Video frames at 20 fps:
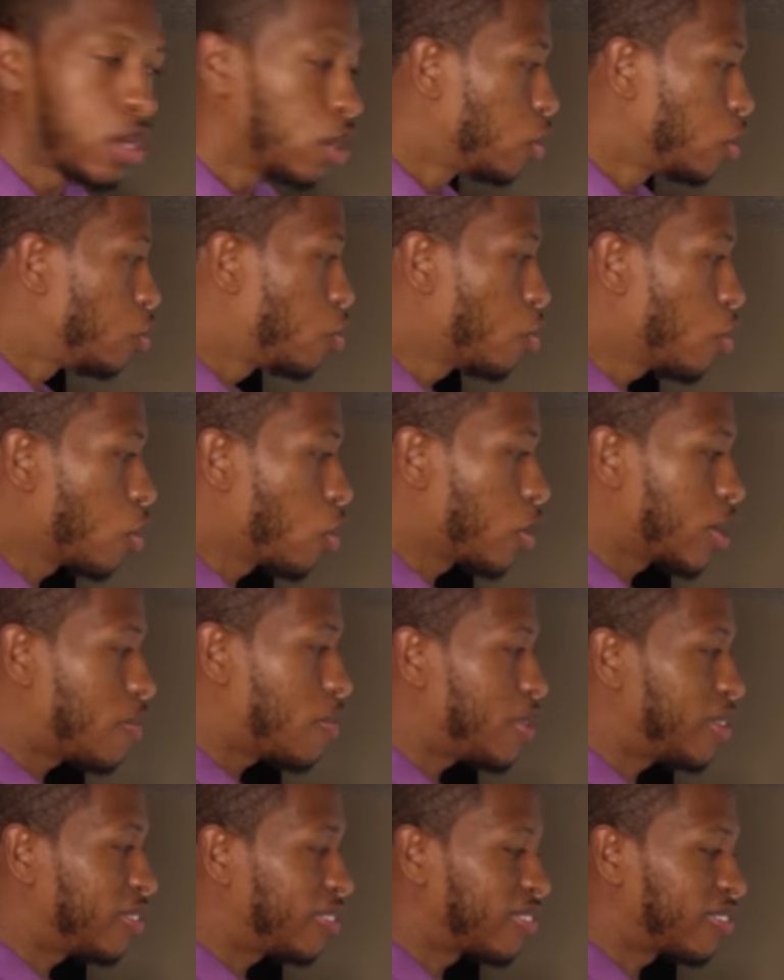You're going to
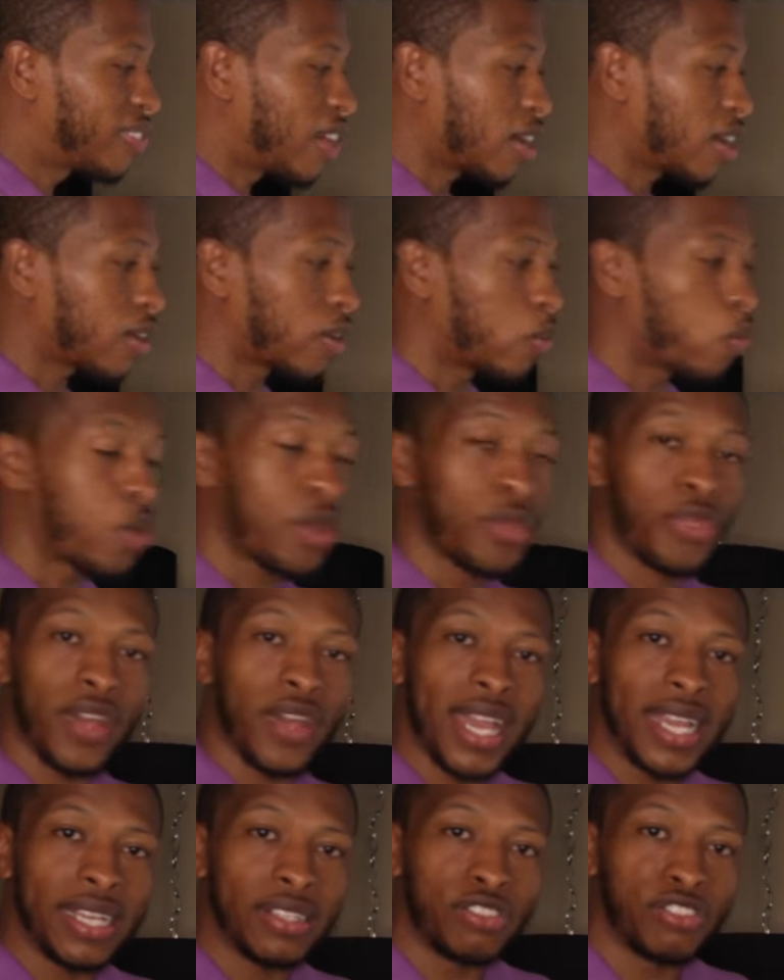be stuck with
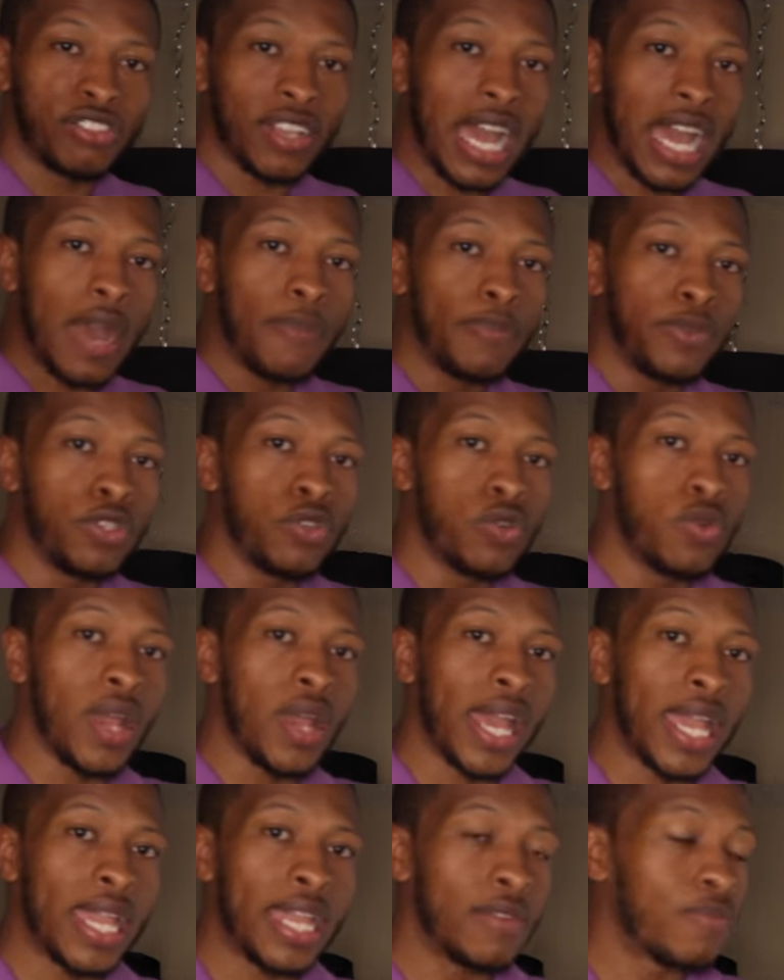a job you
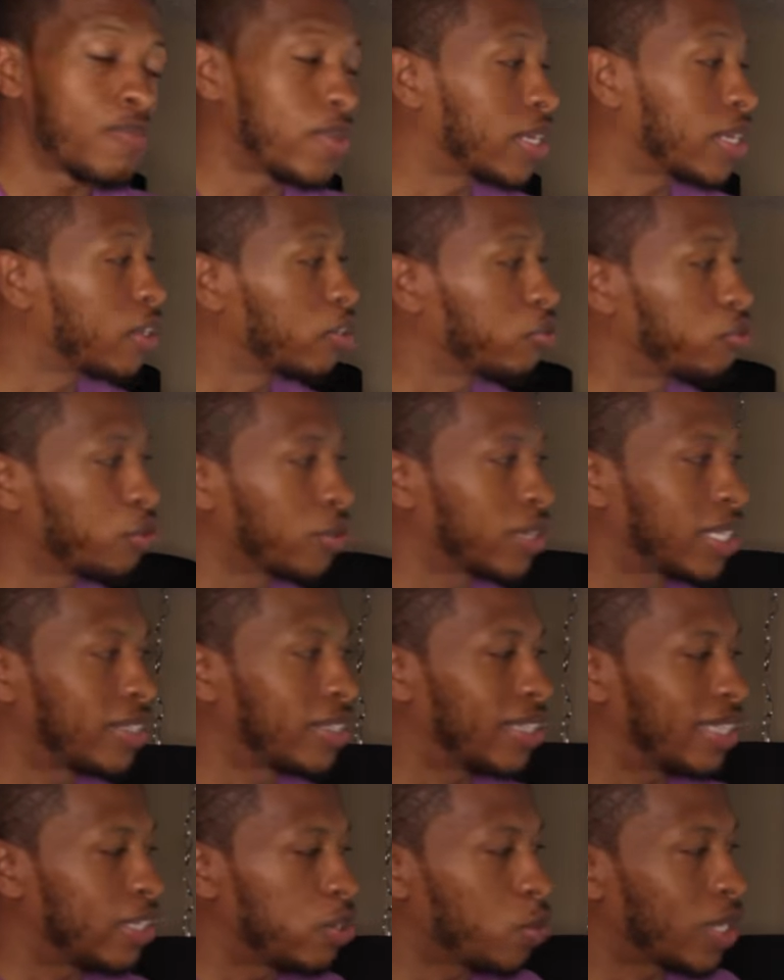hate because
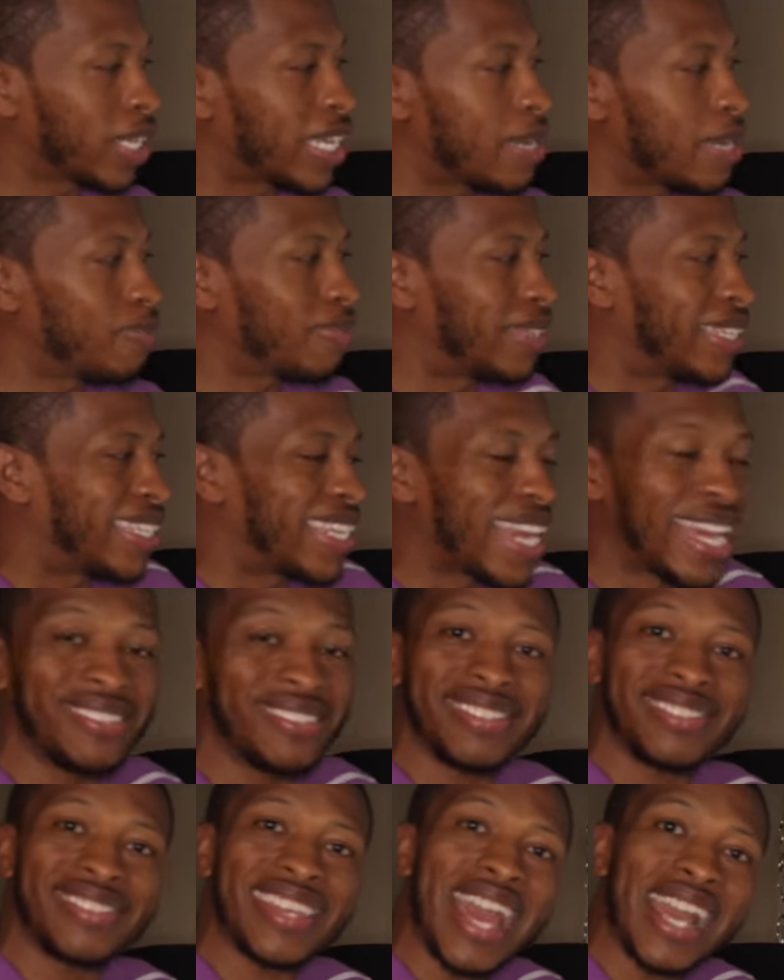you keep debt
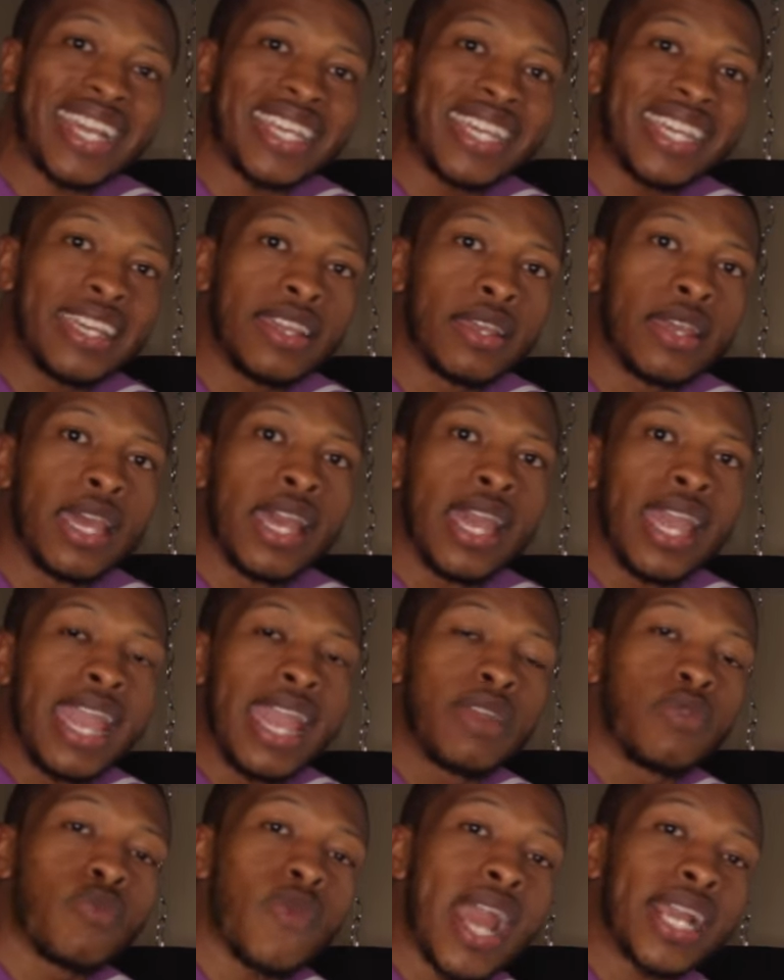stacking
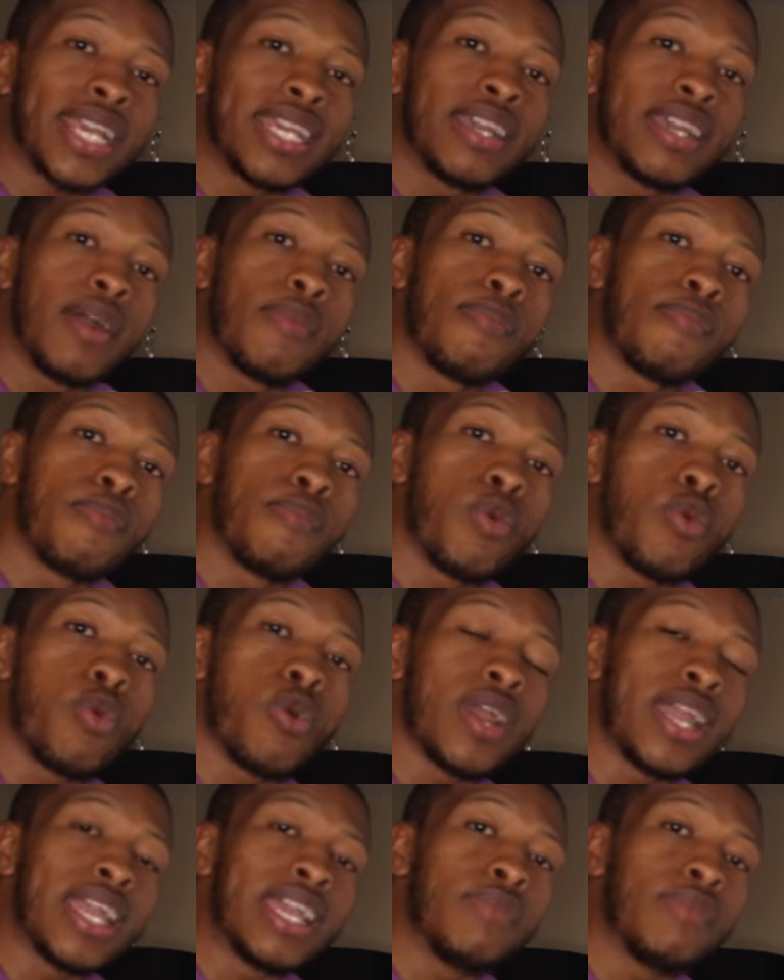and racking up
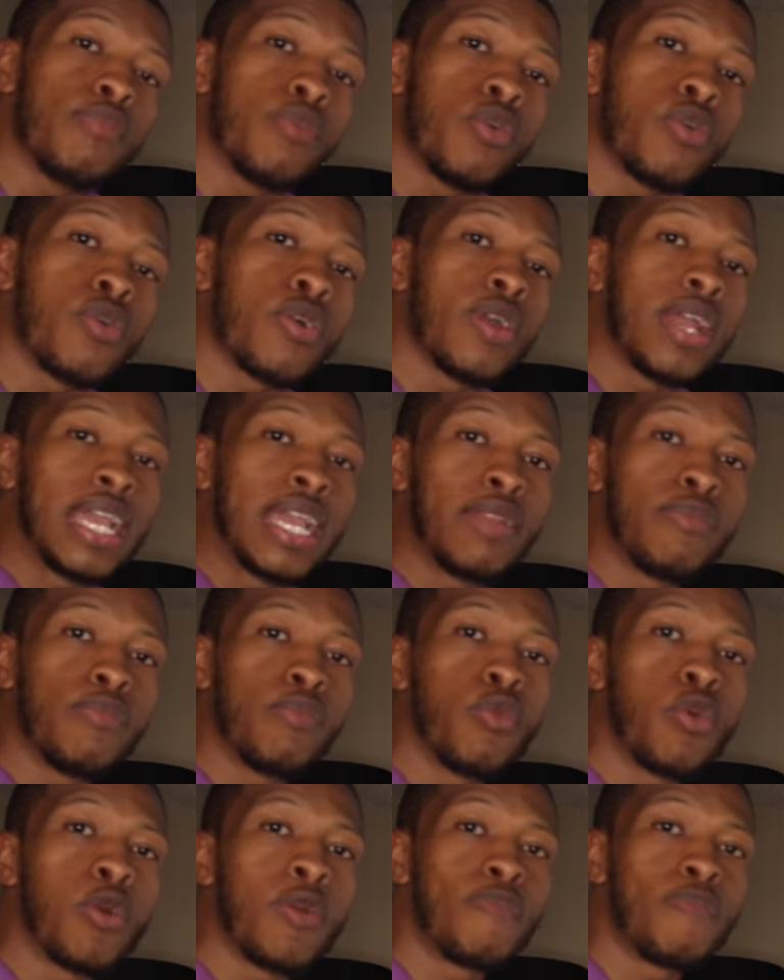more and more and
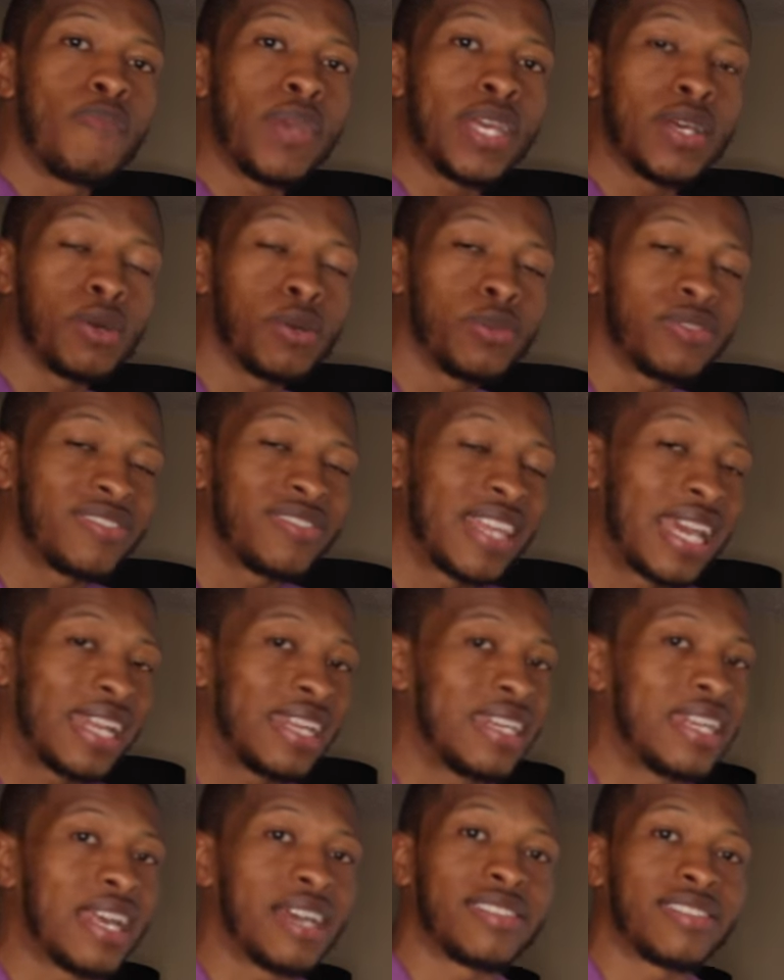more bills
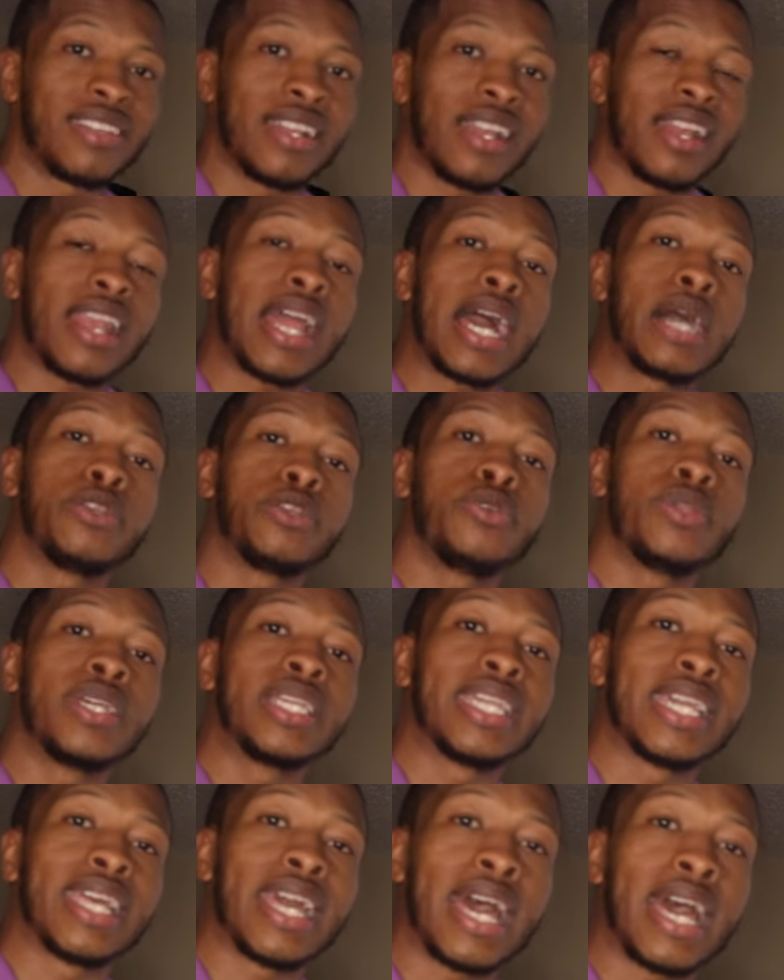that doesn't allow you to
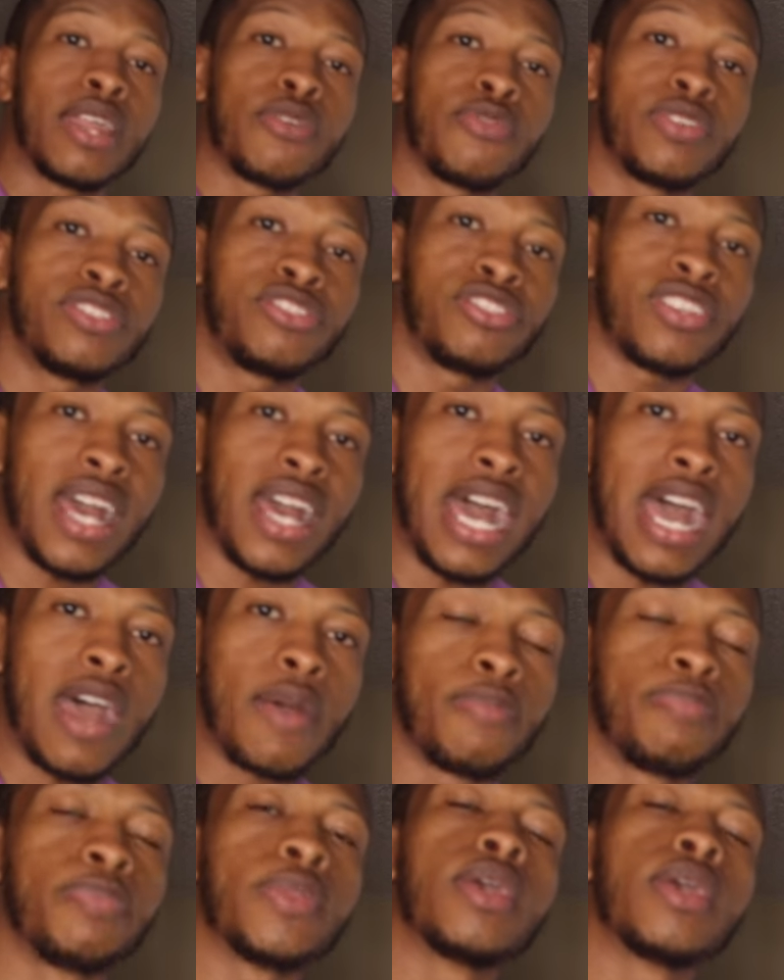get out of a job.
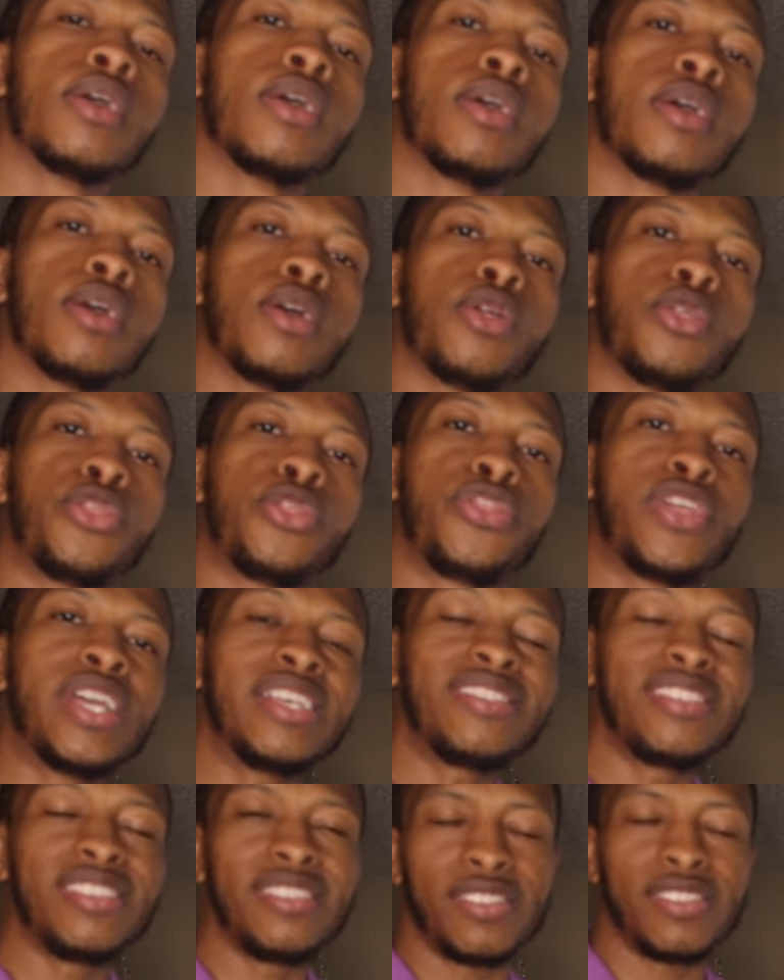
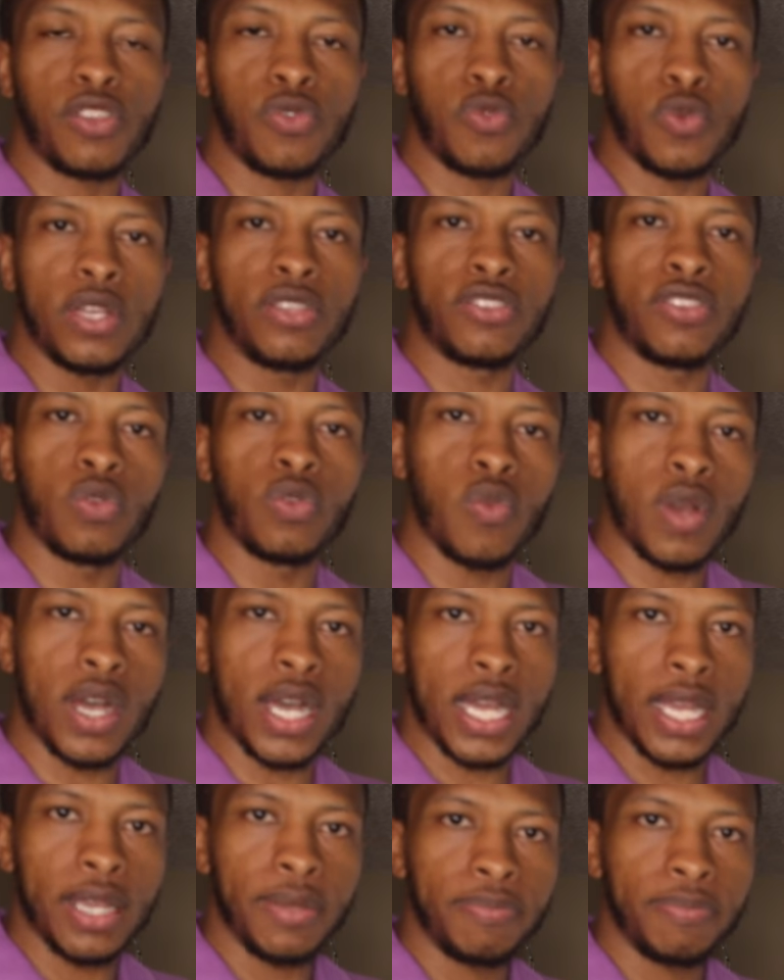This is the reason why.